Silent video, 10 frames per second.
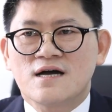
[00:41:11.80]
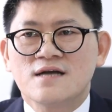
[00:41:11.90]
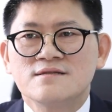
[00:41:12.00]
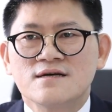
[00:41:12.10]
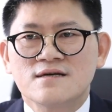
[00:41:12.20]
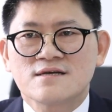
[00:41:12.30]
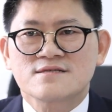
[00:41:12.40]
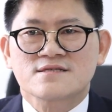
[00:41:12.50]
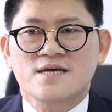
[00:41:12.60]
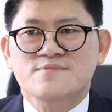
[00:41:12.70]
undergone
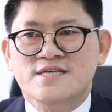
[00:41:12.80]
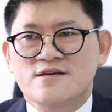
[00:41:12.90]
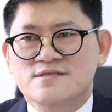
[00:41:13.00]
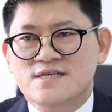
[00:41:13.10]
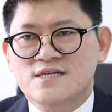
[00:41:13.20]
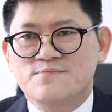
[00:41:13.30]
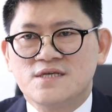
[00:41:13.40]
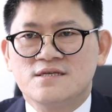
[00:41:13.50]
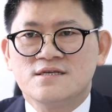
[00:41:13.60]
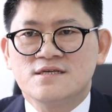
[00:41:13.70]
stem cell
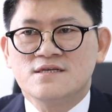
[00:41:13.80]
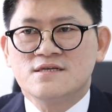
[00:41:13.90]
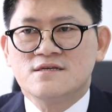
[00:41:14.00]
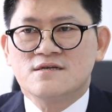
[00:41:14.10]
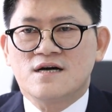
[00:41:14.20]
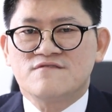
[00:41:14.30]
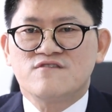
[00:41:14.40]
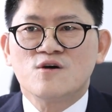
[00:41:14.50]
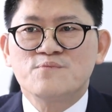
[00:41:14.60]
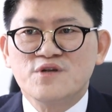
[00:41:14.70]
therapy
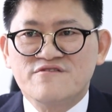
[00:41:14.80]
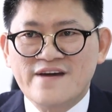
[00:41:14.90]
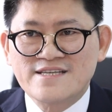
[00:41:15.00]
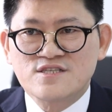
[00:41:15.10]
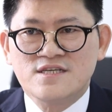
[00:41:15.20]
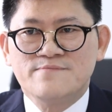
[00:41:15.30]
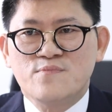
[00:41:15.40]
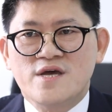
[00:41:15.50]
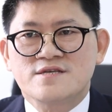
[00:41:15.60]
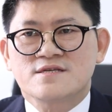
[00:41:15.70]
for preventive
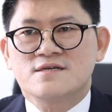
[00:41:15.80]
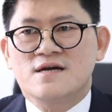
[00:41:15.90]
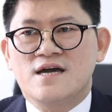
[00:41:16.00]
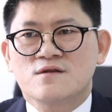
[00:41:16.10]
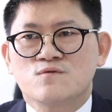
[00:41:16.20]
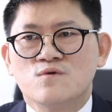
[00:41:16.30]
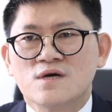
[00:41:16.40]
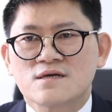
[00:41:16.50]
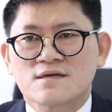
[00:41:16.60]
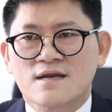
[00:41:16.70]
measures and
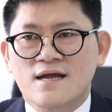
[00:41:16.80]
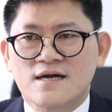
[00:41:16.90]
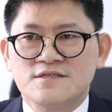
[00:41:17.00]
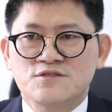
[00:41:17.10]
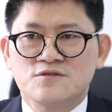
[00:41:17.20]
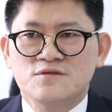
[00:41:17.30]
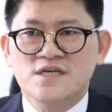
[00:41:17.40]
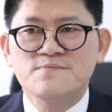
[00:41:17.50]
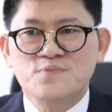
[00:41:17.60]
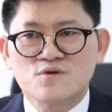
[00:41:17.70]
would like to
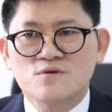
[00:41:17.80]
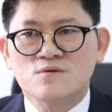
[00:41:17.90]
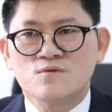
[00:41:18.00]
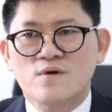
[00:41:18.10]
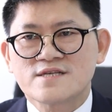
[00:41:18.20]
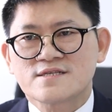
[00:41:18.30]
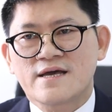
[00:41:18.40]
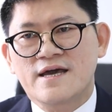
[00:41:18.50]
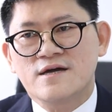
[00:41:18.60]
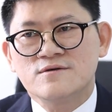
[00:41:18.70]
improve one's
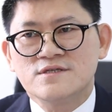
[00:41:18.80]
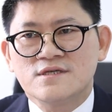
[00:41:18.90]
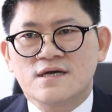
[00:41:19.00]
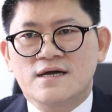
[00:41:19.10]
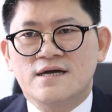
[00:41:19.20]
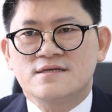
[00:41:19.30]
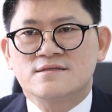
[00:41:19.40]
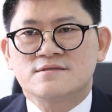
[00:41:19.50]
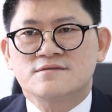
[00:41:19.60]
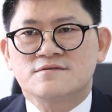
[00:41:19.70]
health
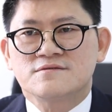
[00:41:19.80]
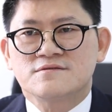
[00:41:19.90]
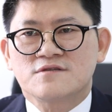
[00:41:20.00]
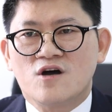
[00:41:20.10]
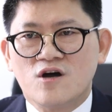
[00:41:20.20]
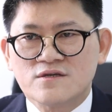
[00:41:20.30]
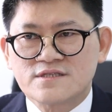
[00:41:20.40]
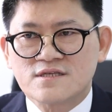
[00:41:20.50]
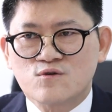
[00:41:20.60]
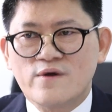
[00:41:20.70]
and
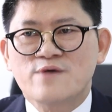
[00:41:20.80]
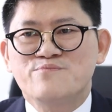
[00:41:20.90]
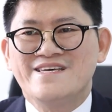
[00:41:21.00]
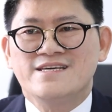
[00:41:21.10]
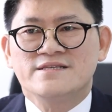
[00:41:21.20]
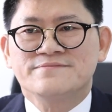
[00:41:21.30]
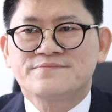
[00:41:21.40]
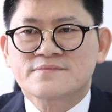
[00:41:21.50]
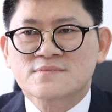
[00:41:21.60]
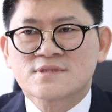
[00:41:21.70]
or the well-being.
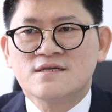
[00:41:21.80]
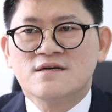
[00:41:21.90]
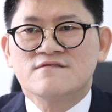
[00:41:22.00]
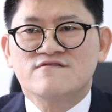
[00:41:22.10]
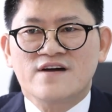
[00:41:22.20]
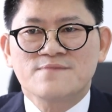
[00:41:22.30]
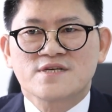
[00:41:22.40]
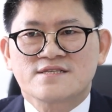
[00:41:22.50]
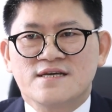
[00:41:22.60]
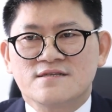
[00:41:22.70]

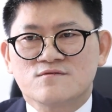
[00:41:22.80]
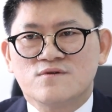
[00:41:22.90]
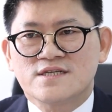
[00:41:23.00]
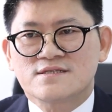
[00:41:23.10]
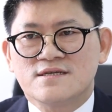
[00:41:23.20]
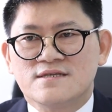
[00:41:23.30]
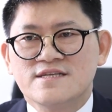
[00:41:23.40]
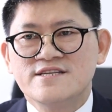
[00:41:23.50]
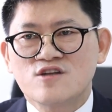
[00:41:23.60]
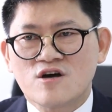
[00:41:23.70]
5% was
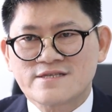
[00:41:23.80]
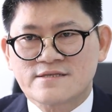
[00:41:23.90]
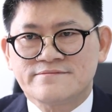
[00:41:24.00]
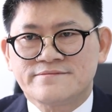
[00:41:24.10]
diagnosed